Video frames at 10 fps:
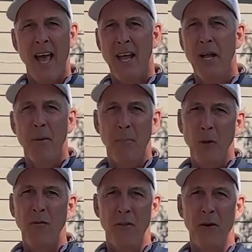and
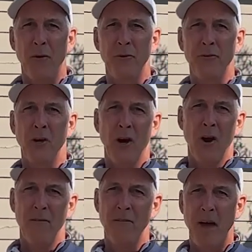both of those
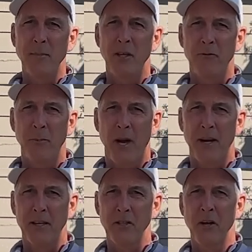are fabulous
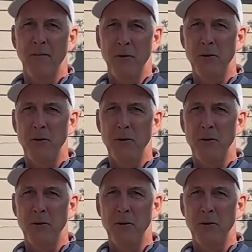products